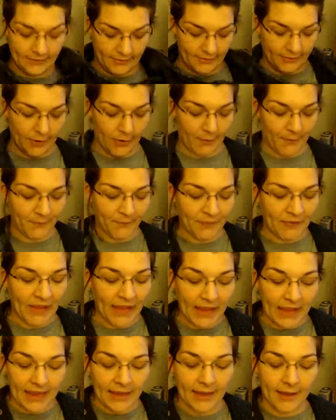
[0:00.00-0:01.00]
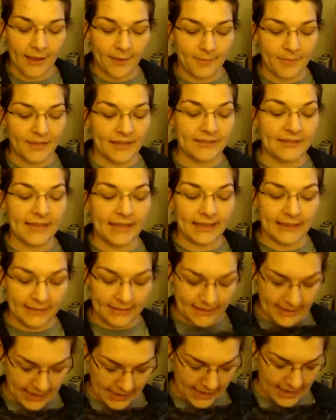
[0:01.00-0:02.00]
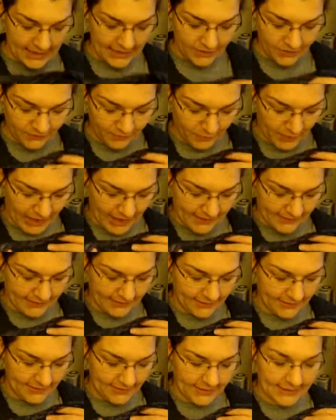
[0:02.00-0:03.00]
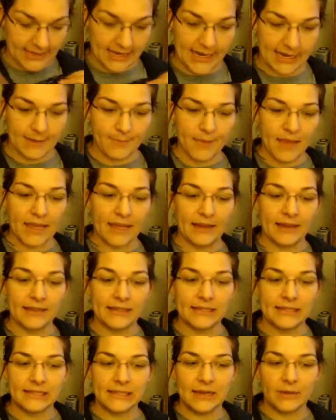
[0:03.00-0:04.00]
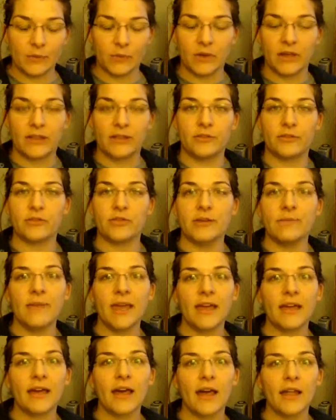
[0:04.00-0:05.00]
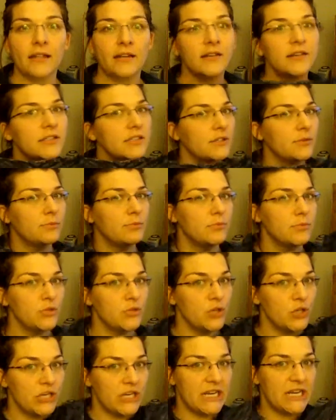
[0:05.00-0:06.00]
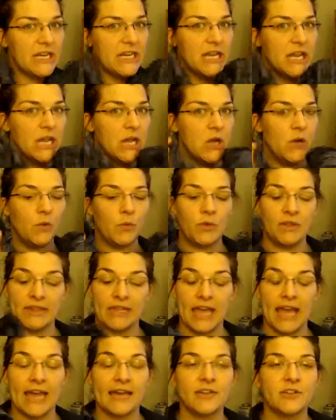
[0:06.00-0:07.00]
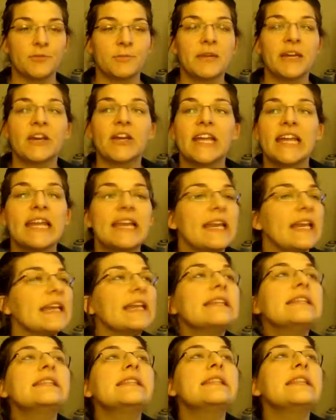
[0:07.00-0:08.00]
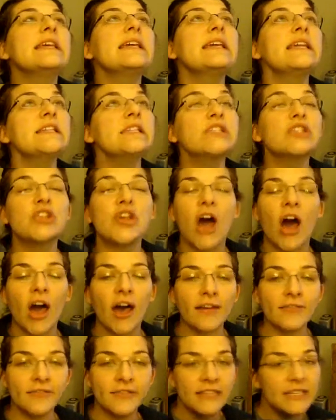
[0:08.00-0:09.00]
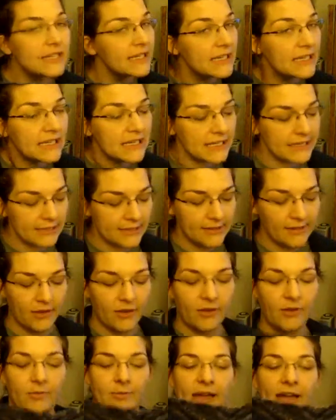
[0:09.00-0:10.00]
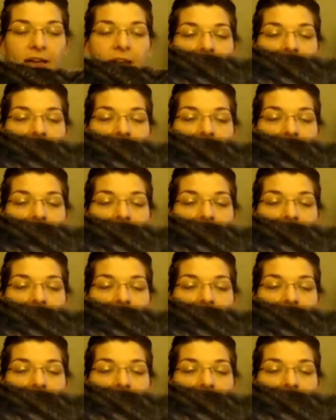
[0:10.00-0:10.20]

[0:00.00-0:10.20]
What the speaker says: So this is the Age of Brass and Steam. It is knit with Dream and Color Smooshy with cashmere. It is the softest. Oh my